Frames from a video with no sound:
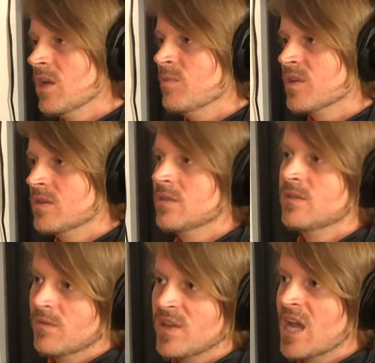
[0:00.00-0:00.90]
Because
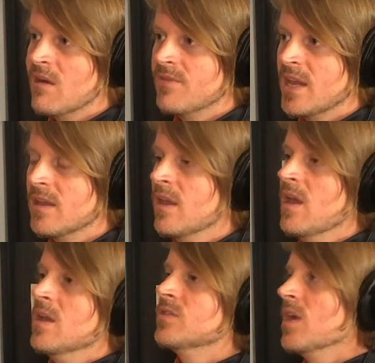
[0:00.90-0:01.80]
of the VR thing.
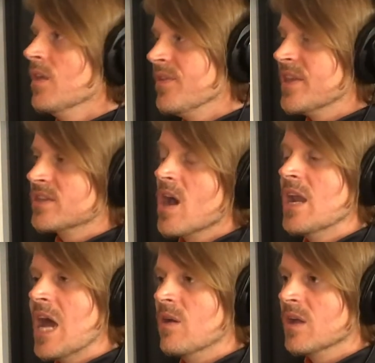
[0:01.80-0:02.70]
So I think that's kind
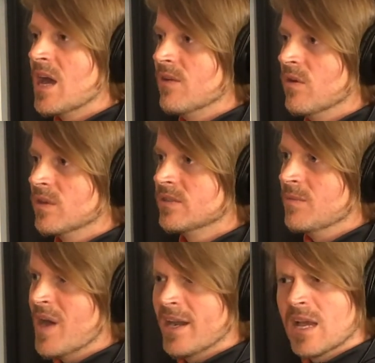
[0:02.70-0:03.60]
of how it kind of all sort
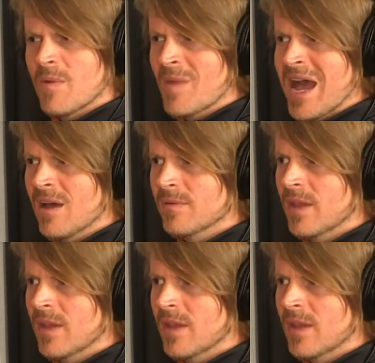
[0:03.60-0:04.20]
of might have come about.